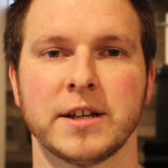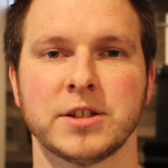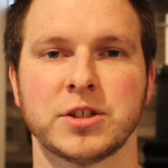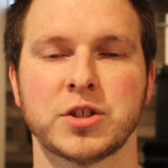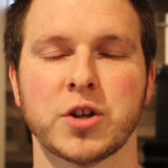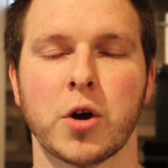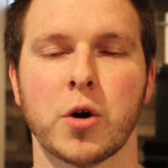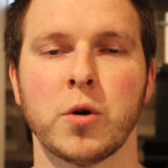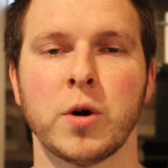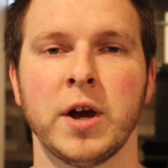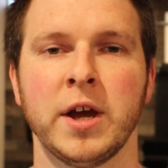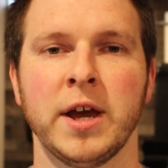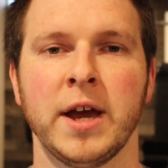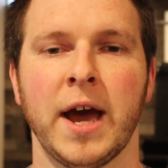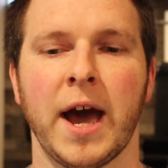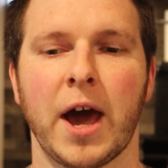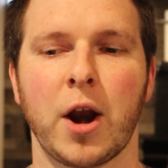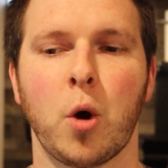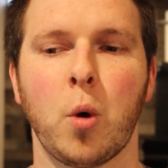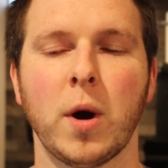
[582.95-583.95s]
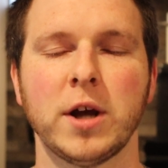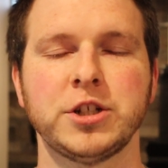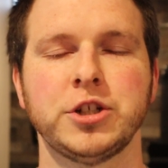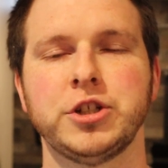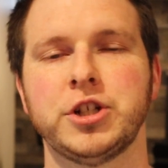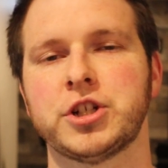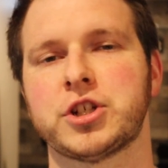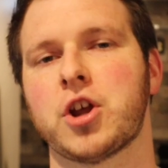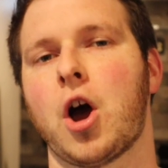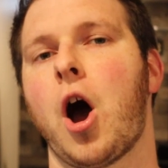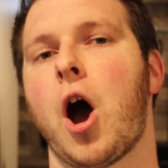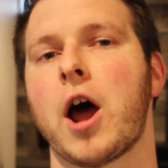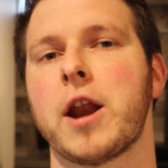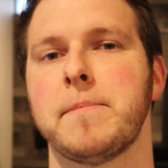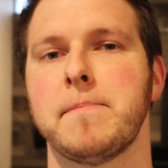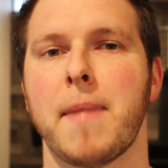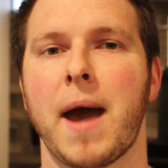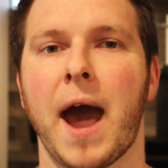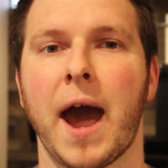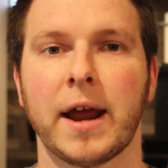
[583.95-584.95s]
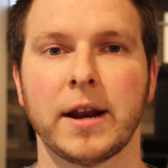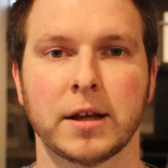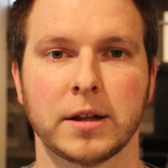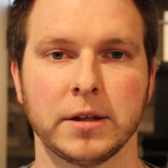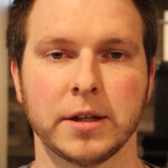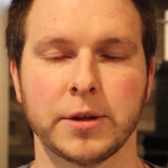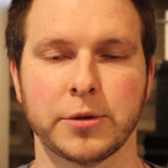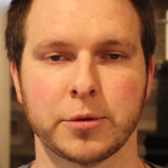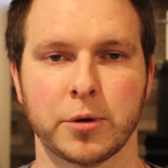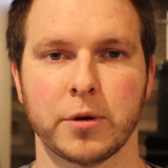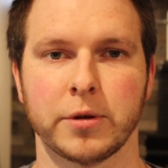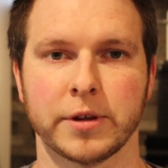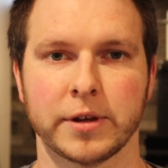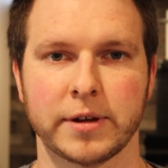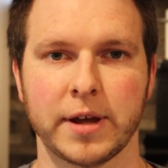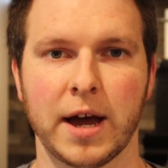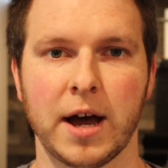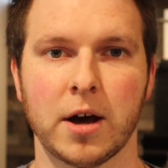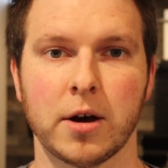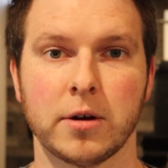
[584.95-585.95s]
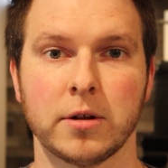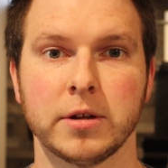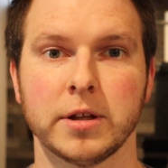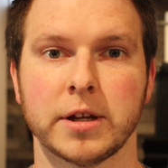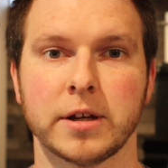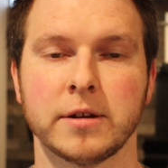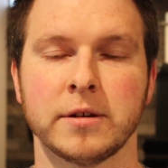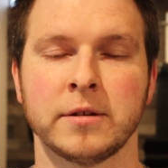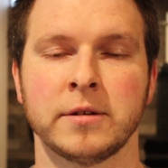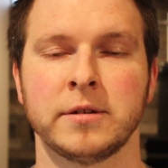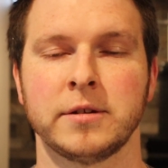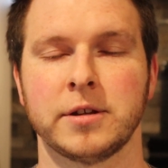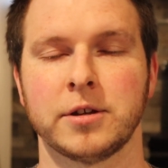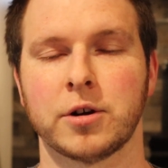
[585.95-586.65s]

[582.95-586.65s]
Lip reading: And so I don't want you to just automatically throw in the towel and,